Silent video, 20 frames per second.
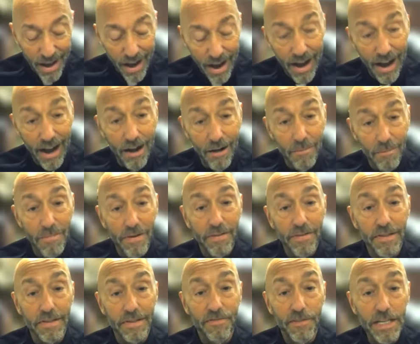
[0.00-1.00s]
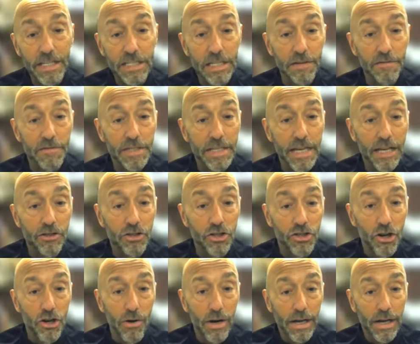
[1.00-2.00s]
the Feast of Saints
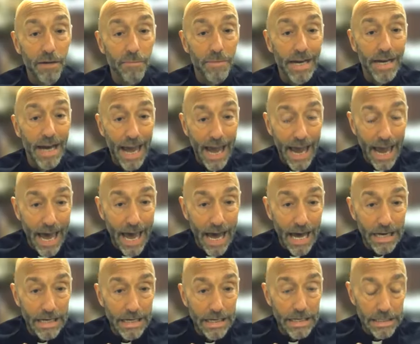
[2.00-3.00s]
Joachim and Anne